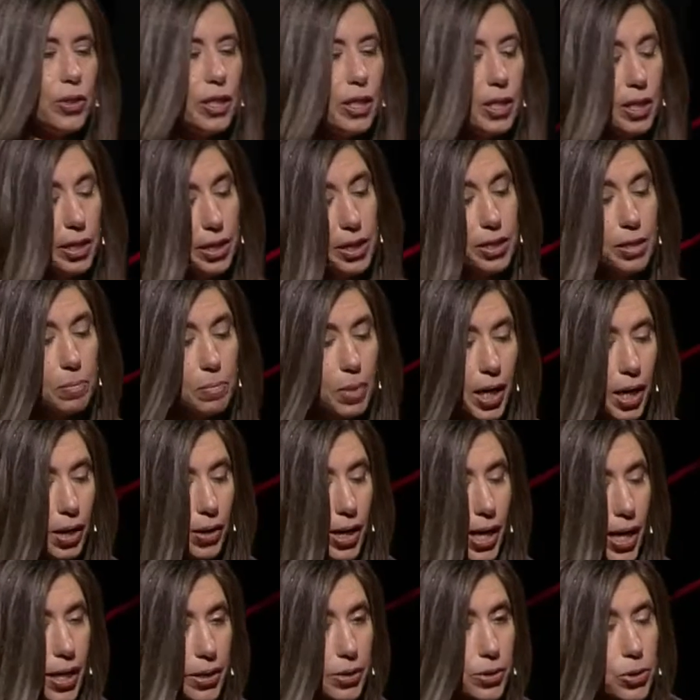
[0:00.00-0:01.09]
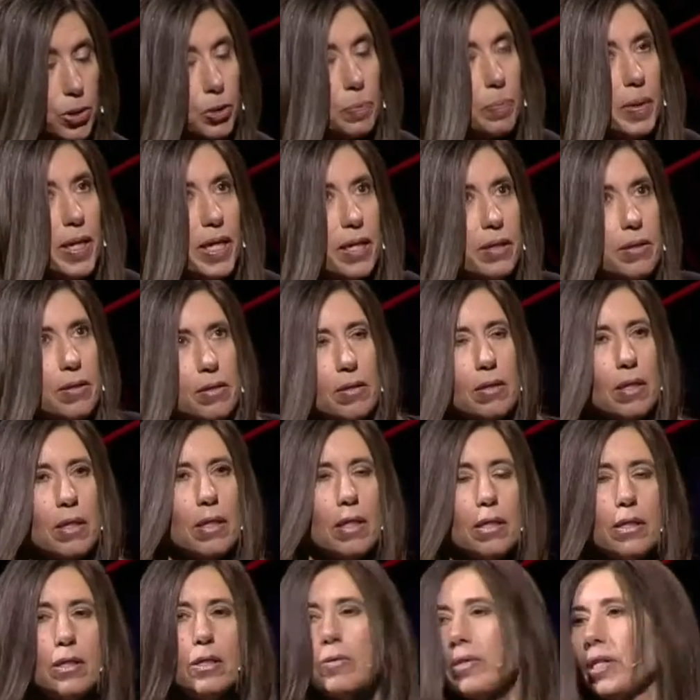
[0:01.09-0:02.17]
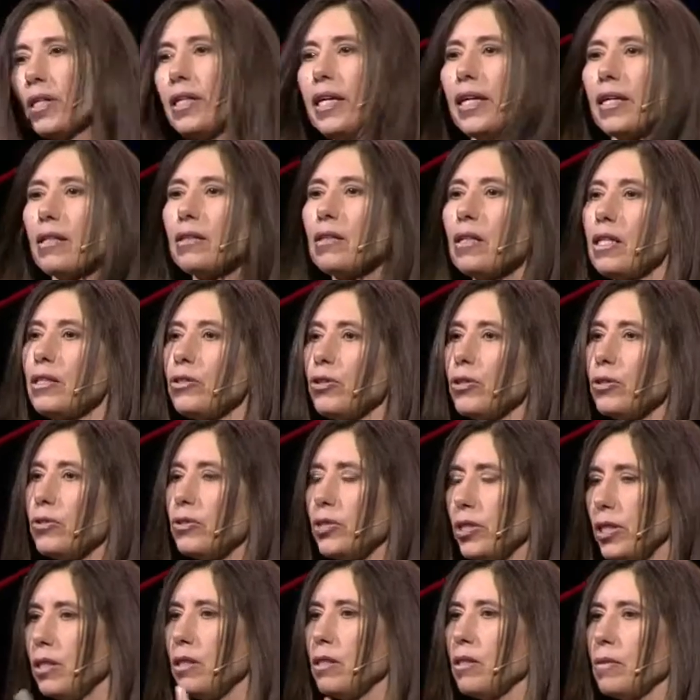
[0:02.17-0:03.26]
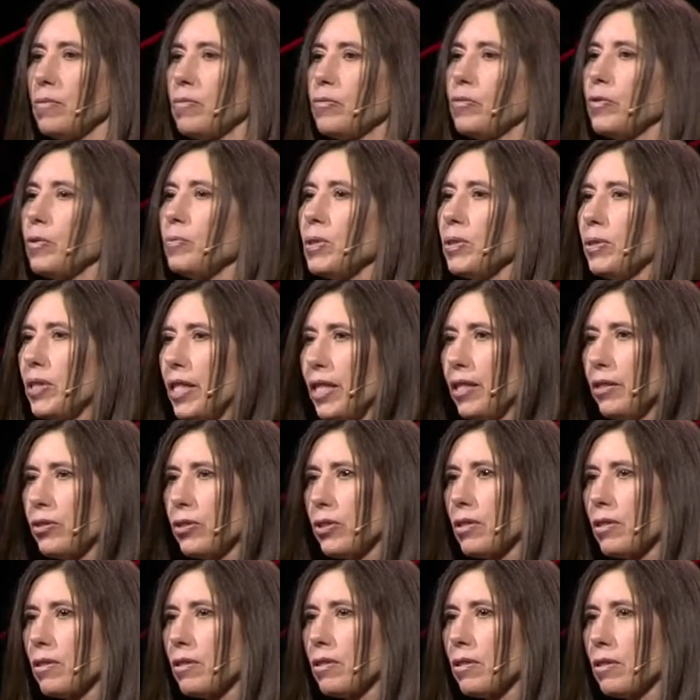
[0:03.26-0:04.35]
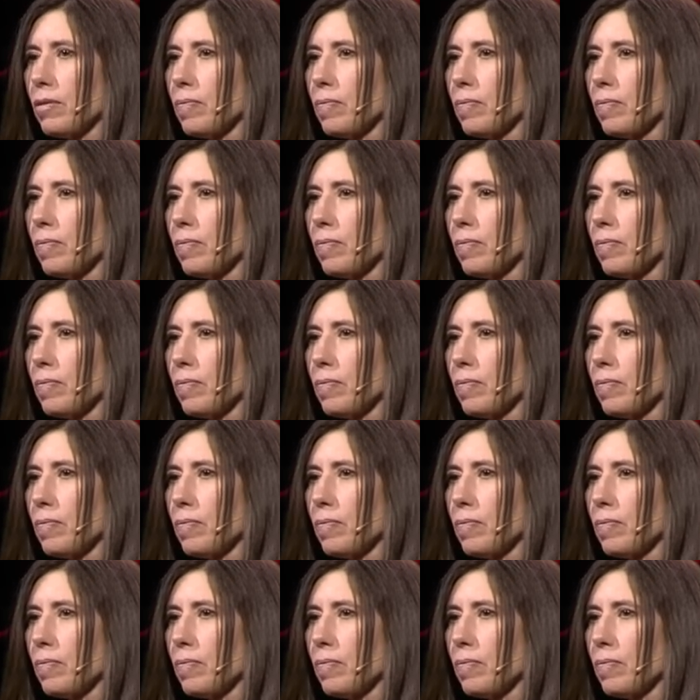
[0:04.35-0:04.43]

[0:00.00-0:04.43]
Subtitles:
In a biohacker space, you can analyze your genome for mutations.